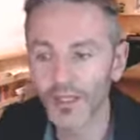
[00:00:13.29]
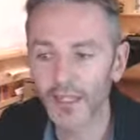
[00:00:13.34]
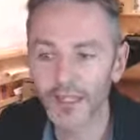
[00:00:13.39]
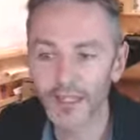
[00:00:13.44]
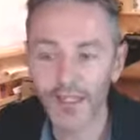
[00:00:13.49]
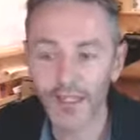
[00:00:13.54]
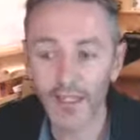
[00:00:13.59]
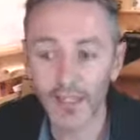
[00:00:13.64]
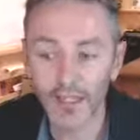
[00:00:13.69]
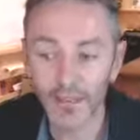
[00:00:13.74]

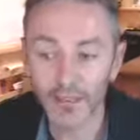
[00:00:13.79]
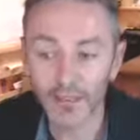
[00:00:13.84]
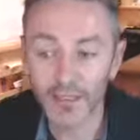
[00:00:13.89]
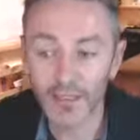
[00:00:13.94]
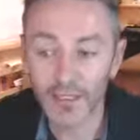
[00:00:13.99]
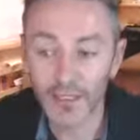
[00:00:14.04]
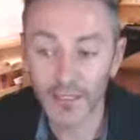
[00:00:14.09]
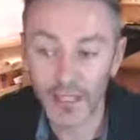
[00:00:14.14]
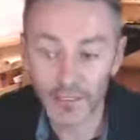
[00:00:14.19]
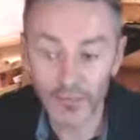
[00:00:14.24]
has
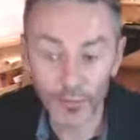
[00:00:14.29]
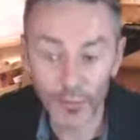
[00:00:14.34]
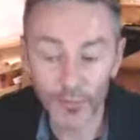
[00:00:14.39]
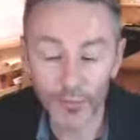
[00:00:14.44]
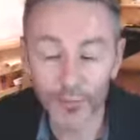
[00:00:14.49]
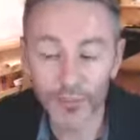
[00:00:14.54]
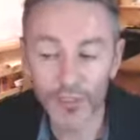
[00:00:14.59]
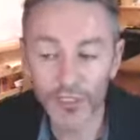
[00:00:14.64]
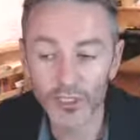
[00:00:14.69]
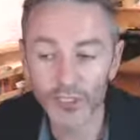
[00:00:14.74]
gave me
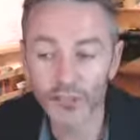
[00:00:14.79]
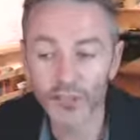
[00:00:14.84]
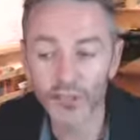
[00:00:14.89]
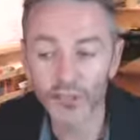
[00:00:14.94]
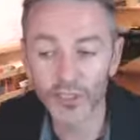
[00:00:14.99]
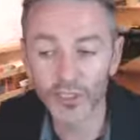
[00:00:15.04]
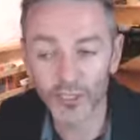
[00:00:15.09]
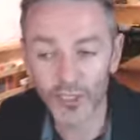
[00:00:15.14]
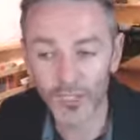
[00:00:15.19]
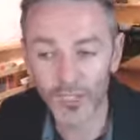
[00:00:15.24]
permission to
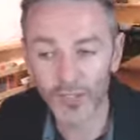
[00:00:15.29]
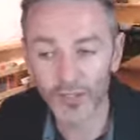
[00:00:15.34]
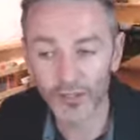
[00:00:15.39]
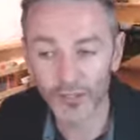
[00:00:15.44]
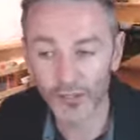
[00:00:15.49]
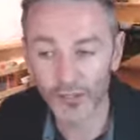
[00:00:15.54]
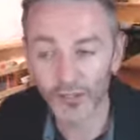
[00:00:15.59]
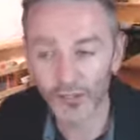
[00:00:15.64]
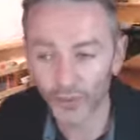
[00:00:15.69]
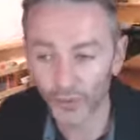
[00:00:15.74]
share her
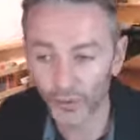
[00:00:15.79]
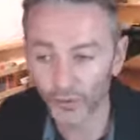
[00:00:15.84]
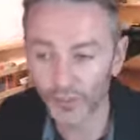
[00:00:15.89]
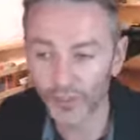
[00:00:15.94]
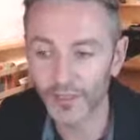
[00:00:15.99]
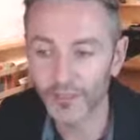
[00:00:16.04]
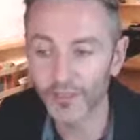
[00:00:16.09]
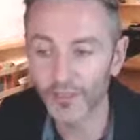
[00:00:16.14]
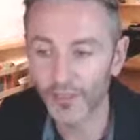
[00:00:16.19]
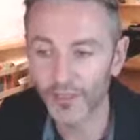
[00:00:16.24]
story,